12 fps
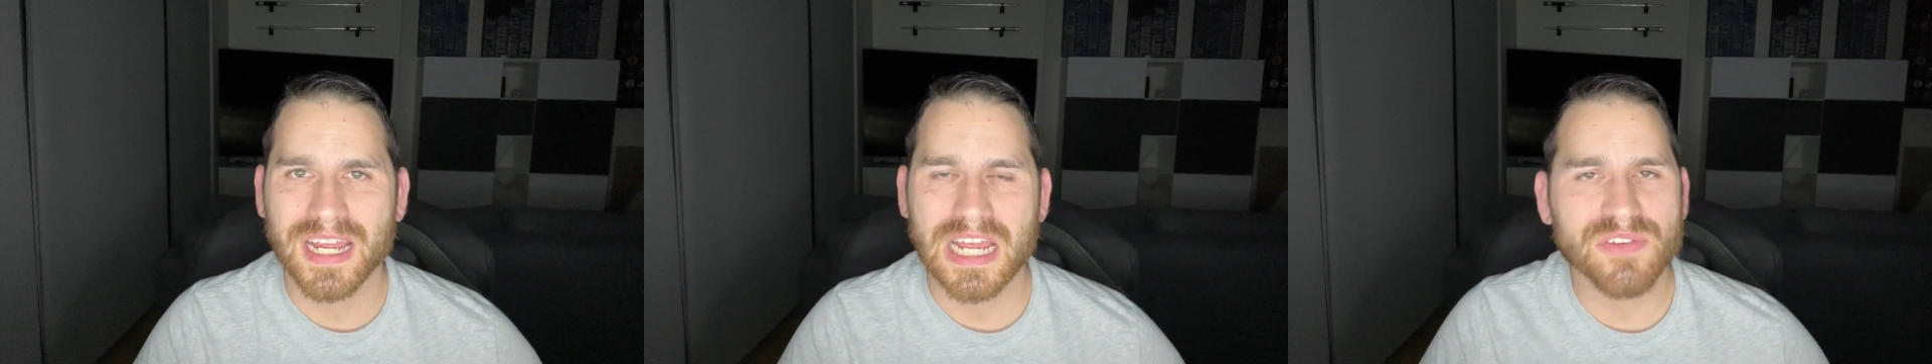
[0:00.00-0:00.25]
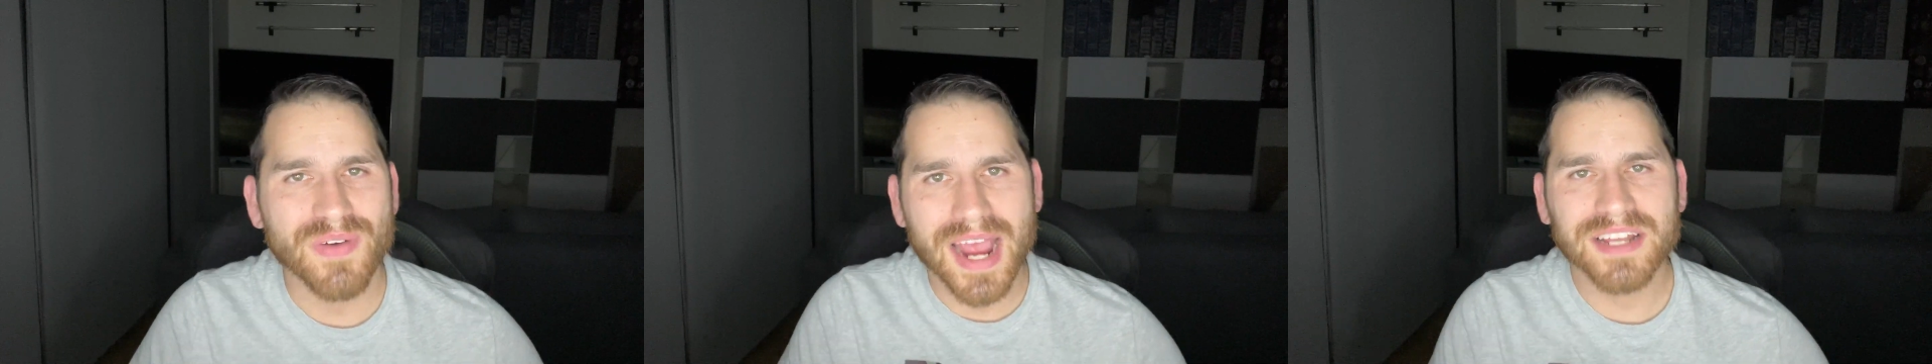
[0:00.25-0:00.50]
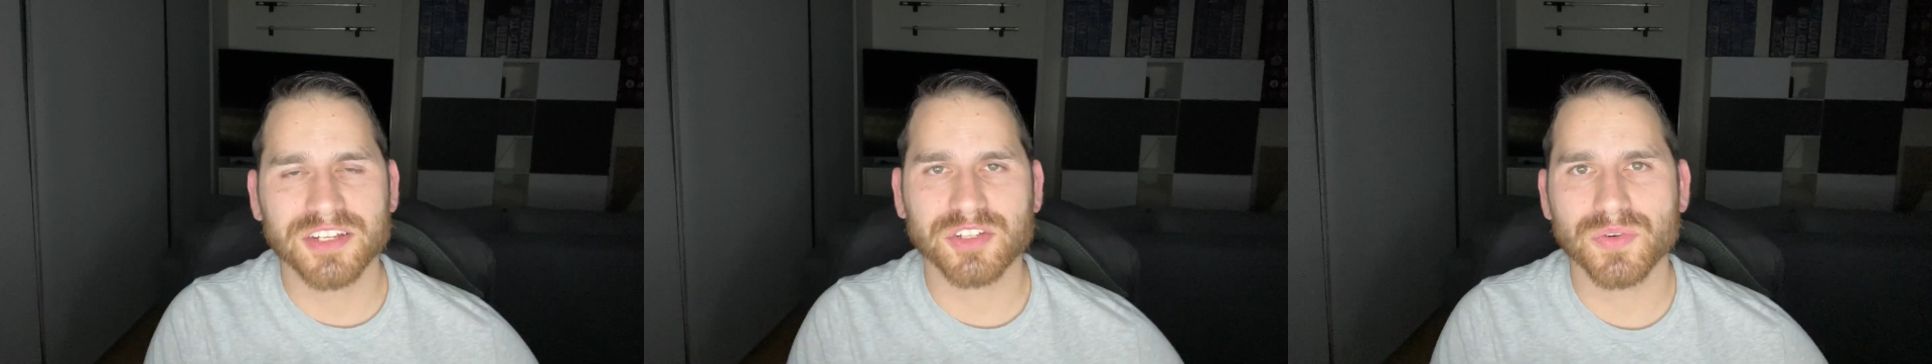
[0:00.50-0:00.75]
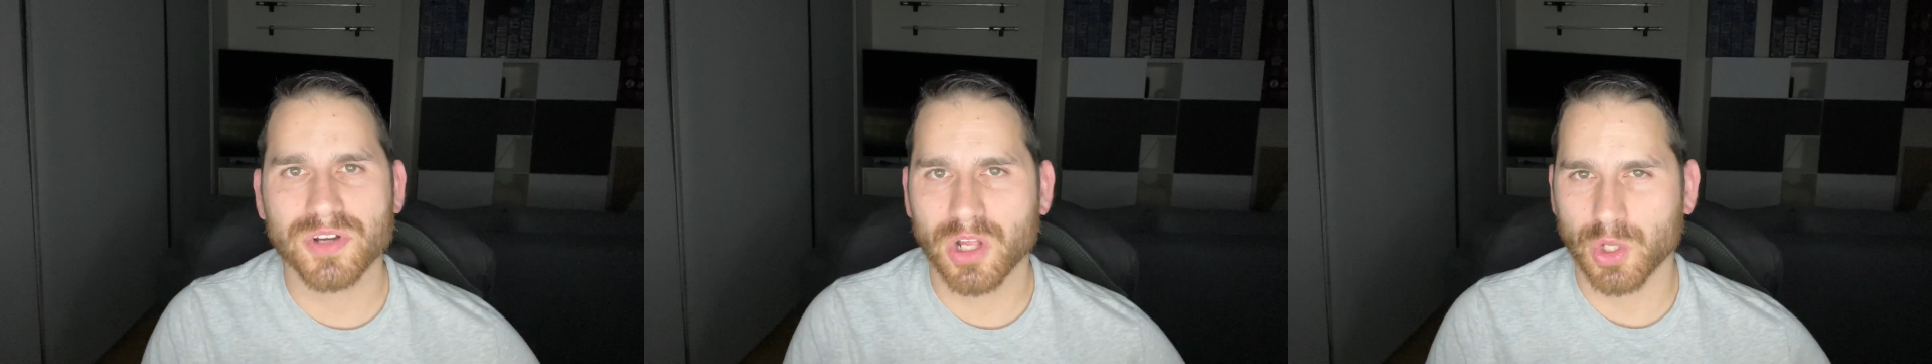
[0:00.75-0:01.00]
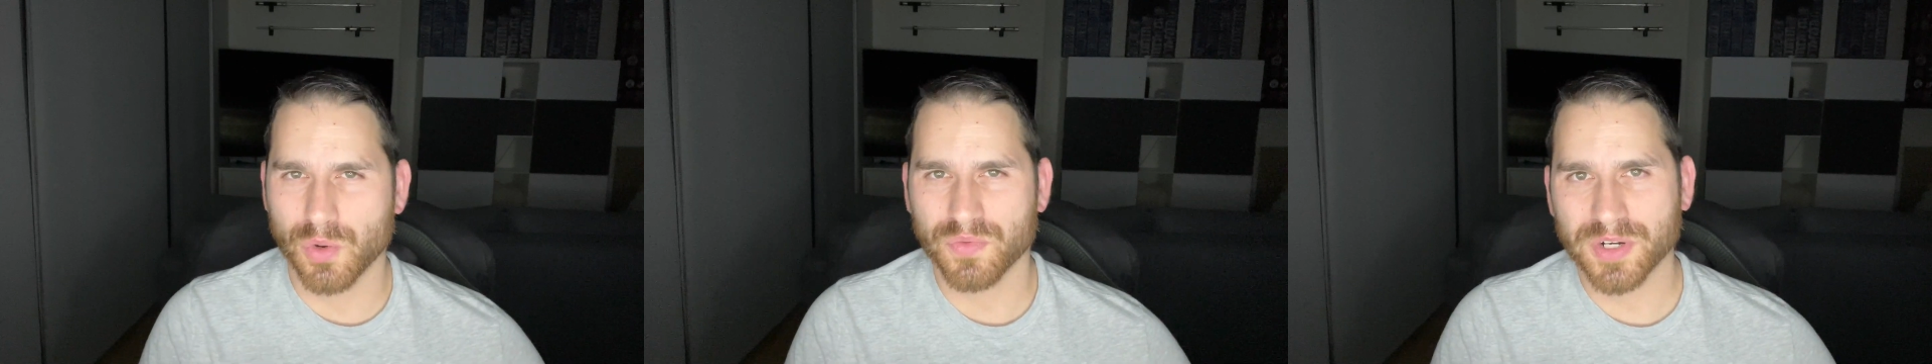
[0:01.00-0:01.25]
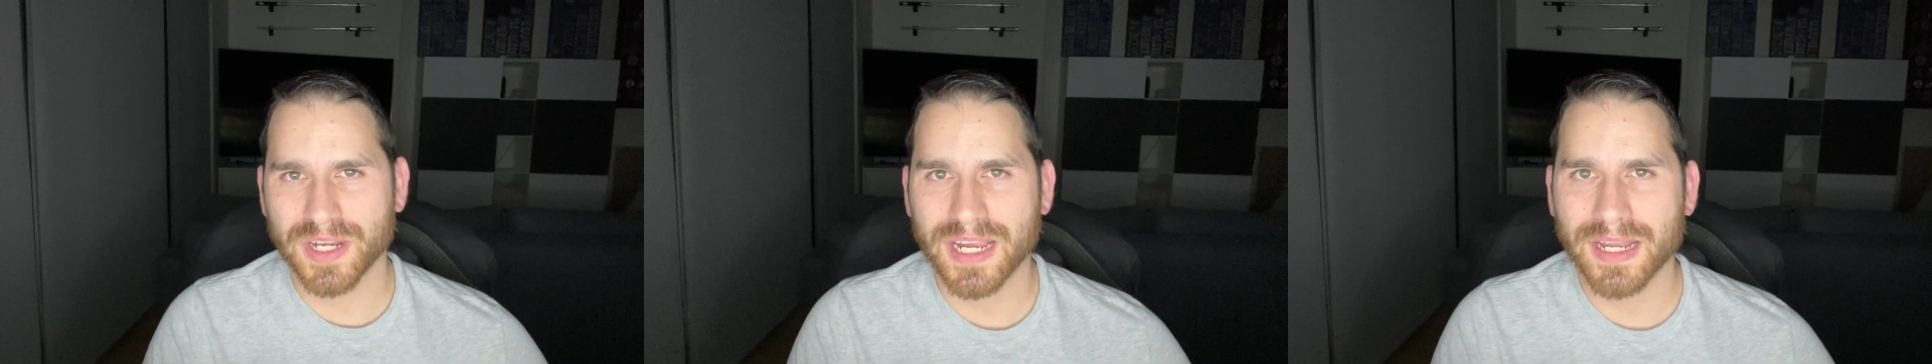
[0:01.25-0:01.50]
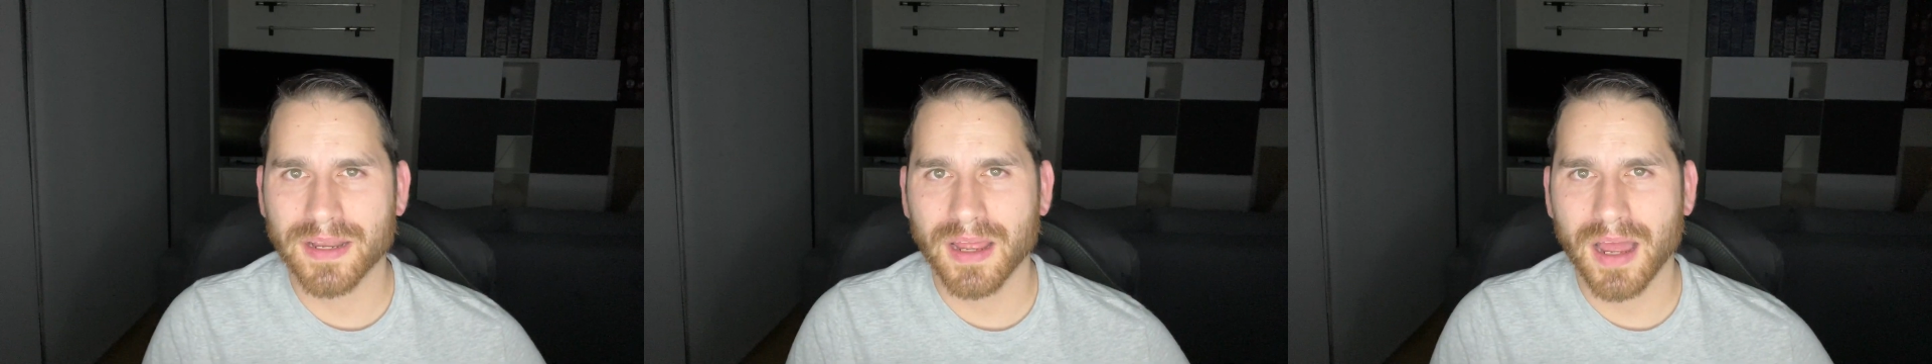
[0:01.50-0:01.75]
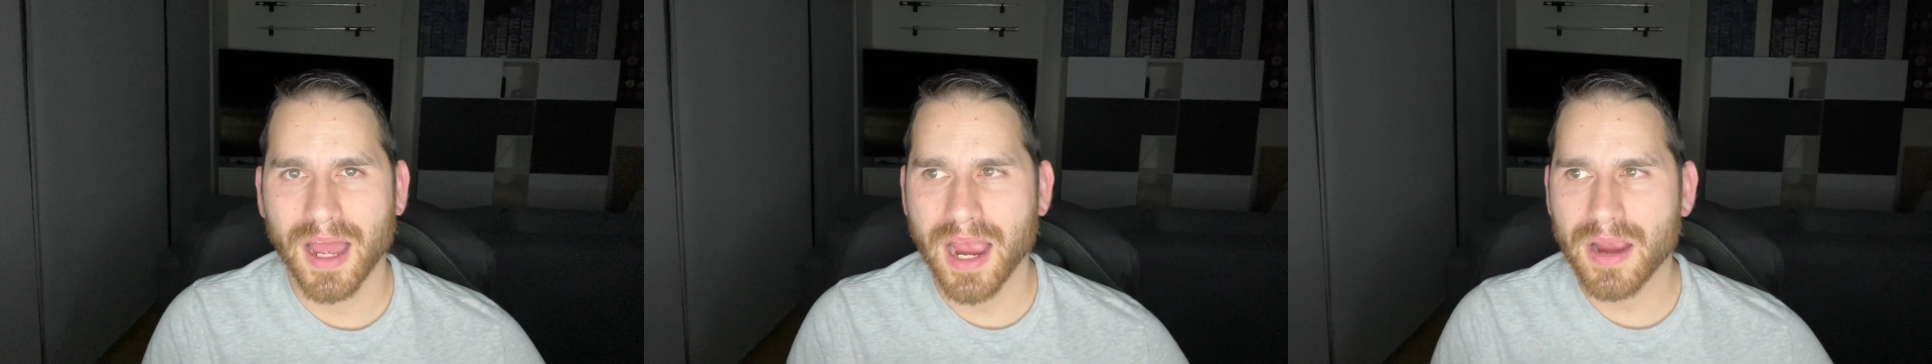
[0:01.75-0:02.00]
If I had to do it all over again,
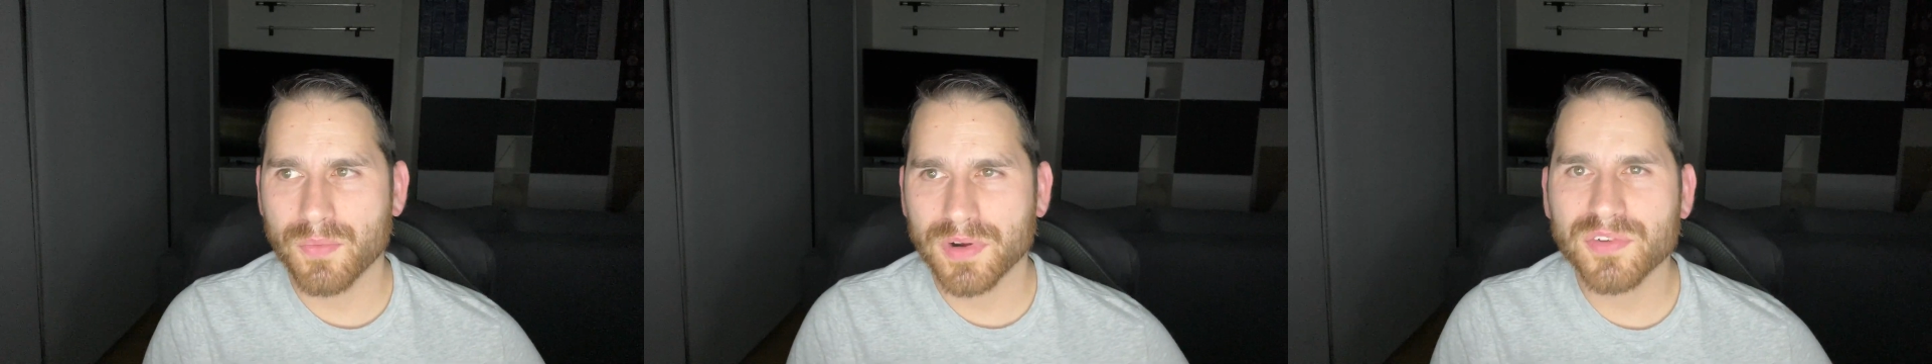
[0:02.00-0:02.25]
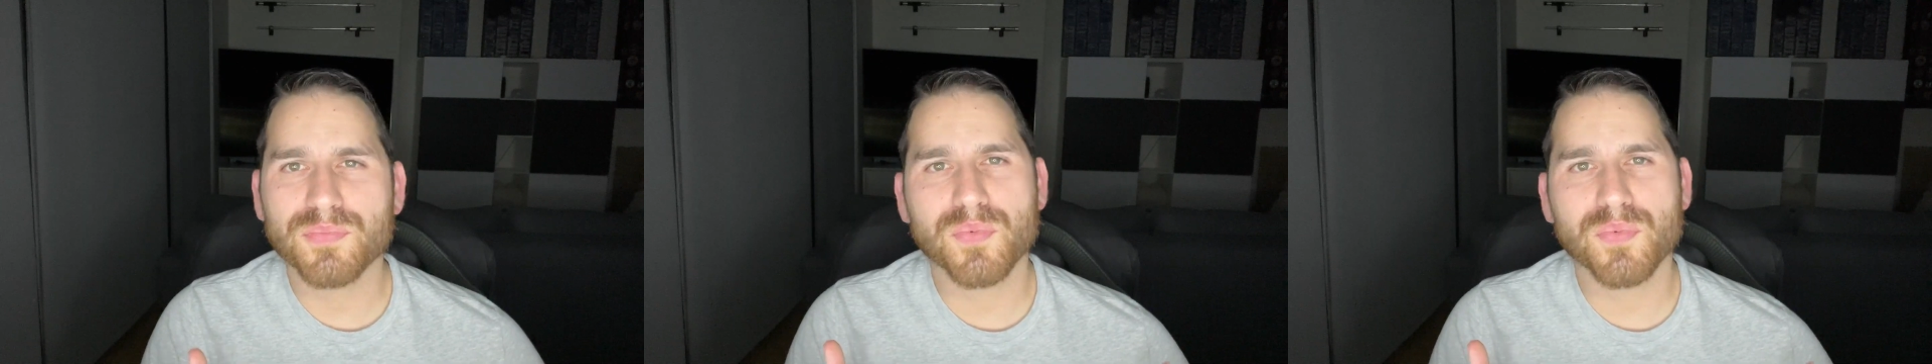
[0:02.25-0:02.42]
I would have